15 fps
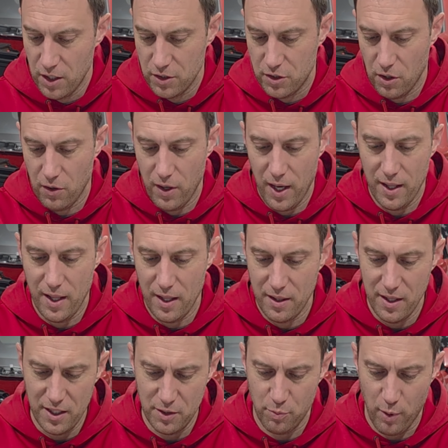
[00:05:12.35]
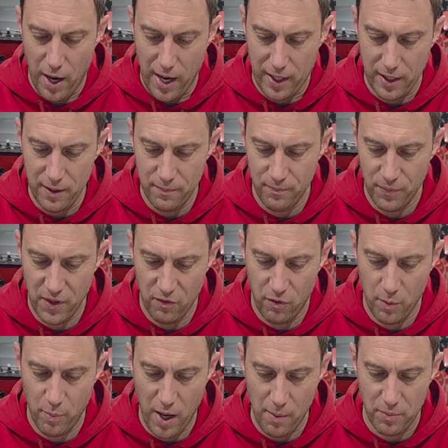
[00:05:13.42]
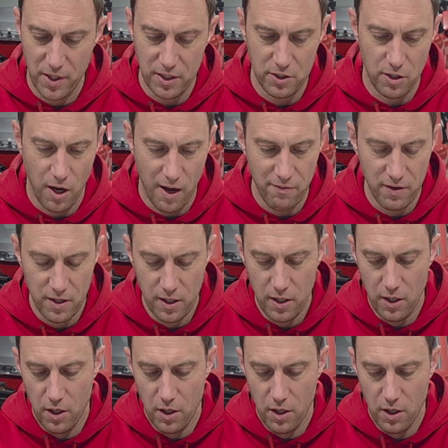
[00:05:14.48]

So, and then this bracket, if we pop this off,